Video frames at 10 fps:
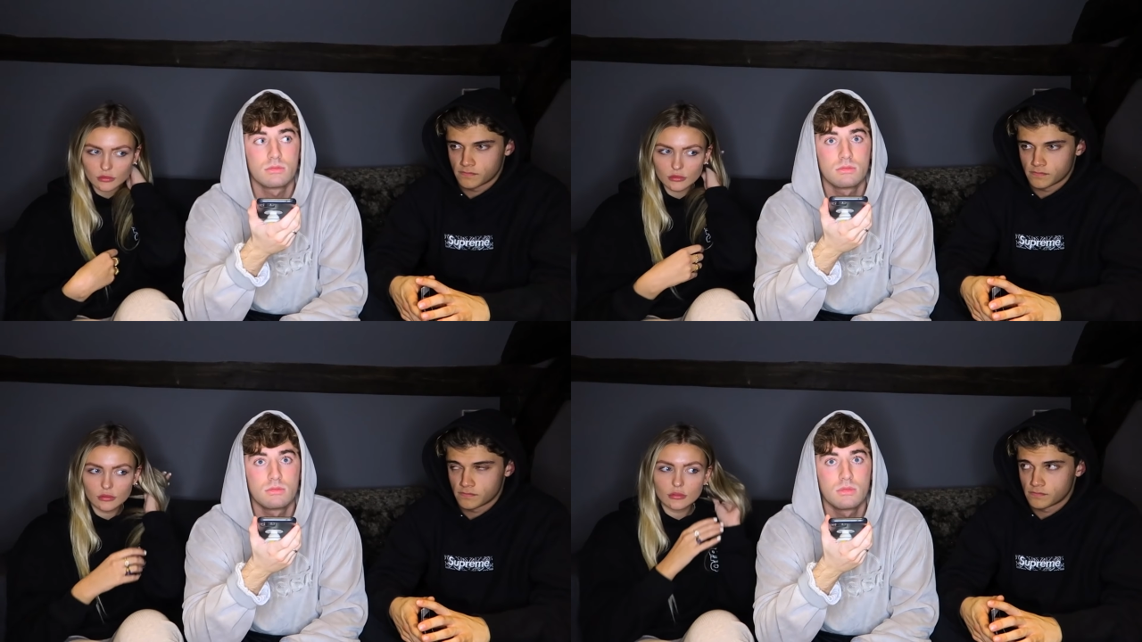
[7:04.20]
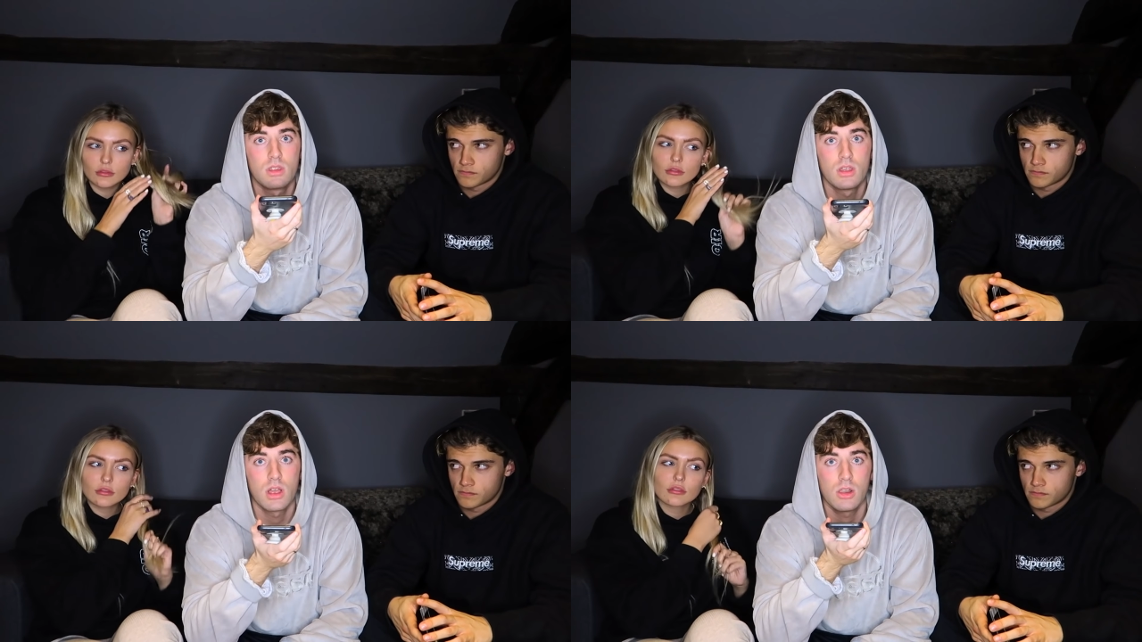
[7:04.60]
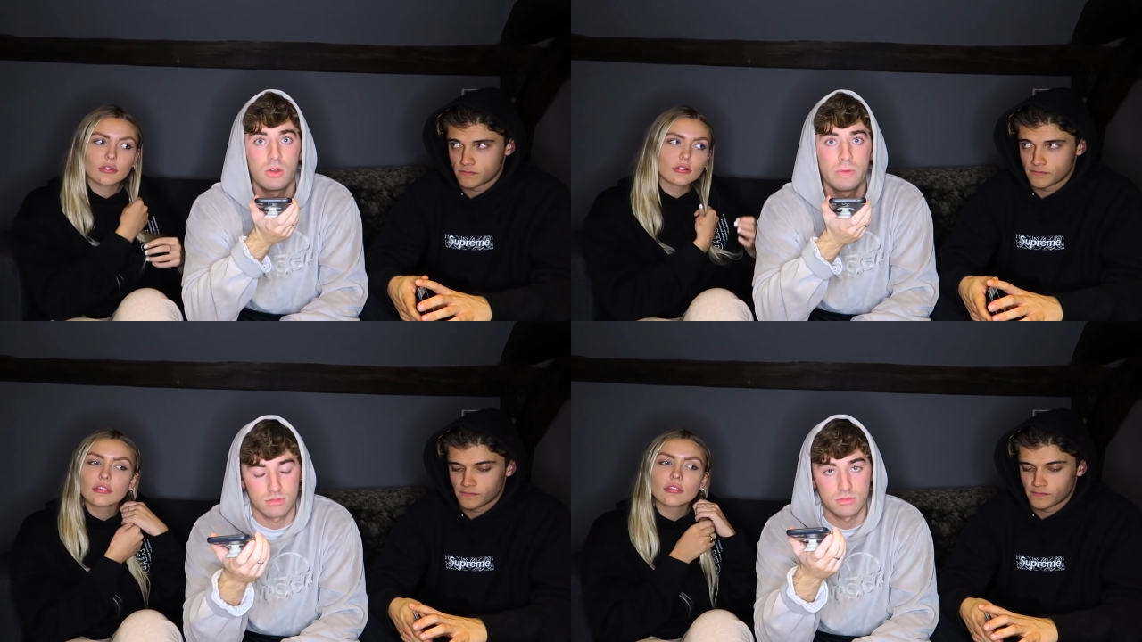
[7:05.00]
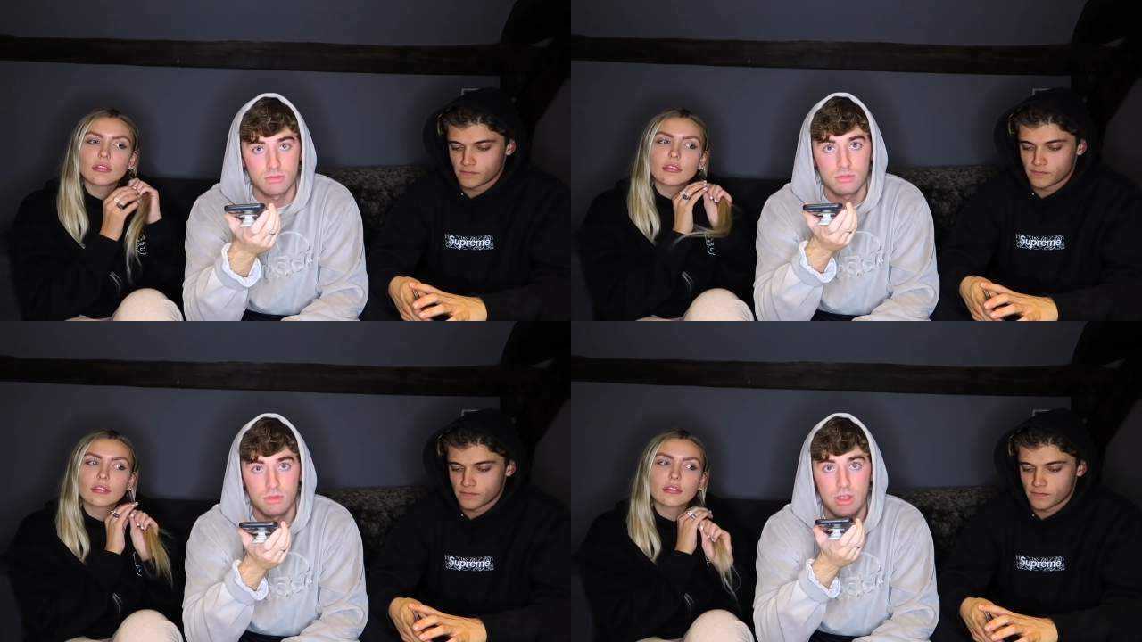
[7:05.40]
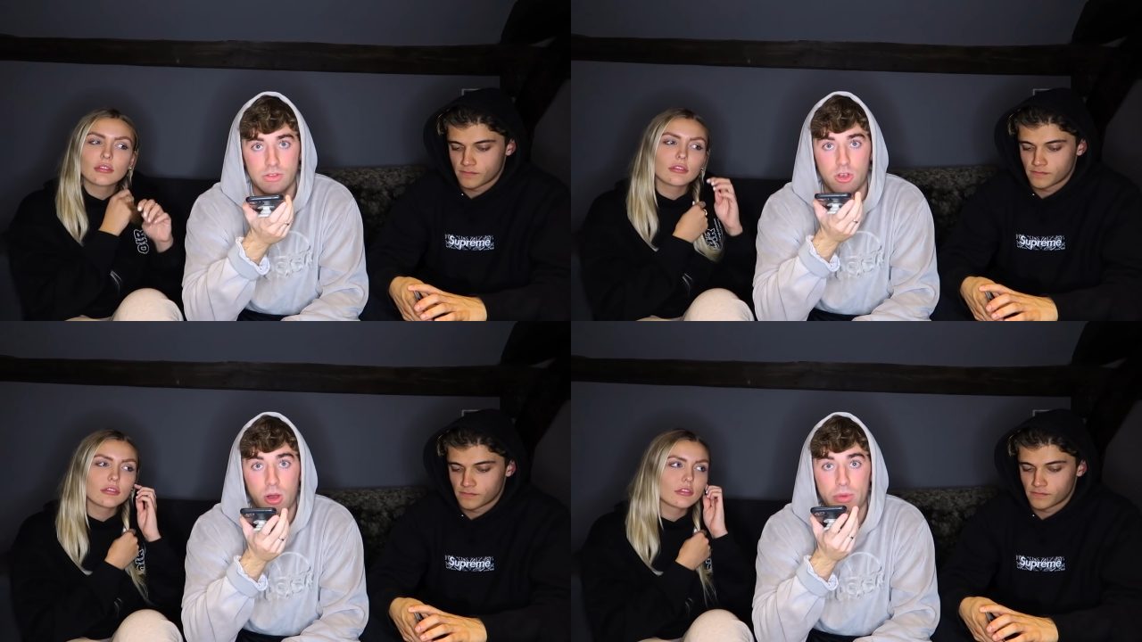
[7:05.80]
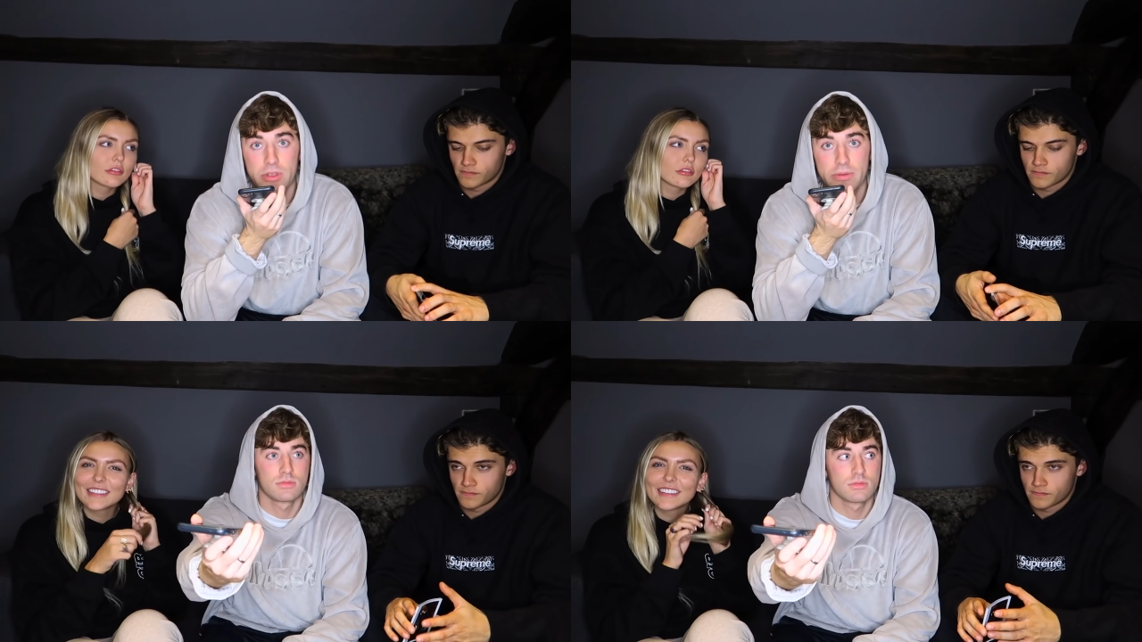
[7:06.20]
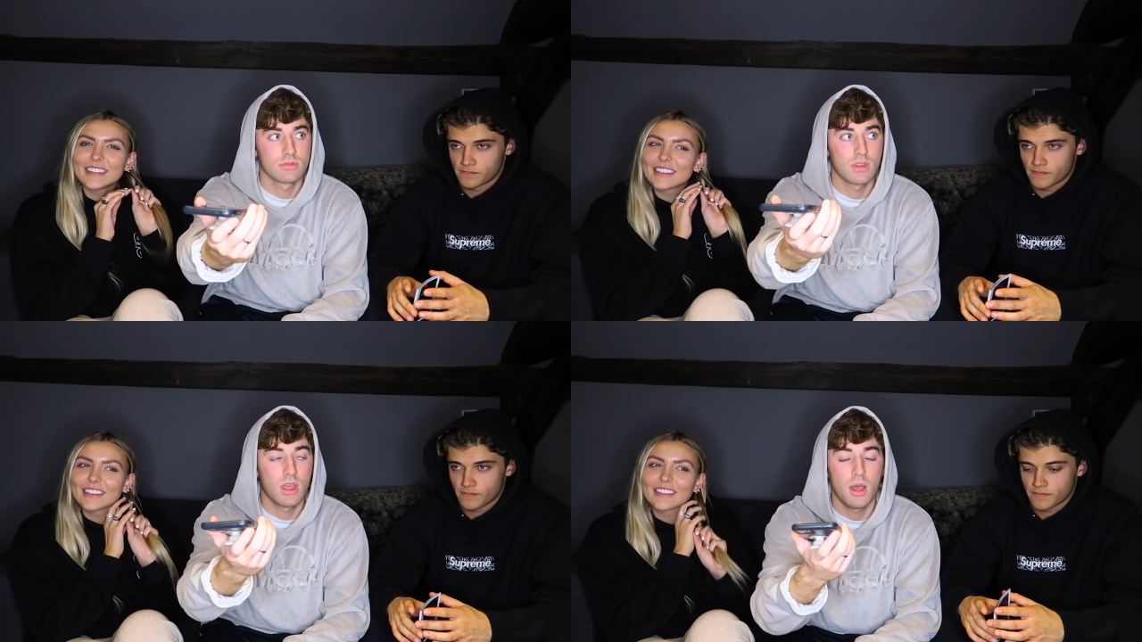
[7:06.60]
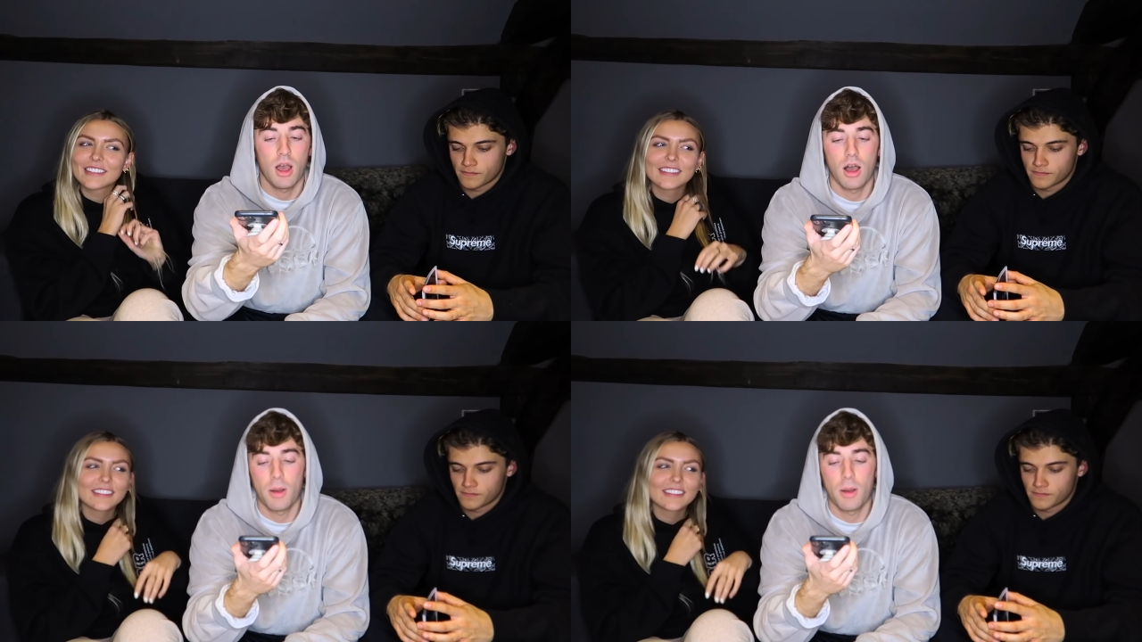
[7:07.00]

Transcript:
Speaker 1: Hello? Hello? Hello? It's Kwame. Hi.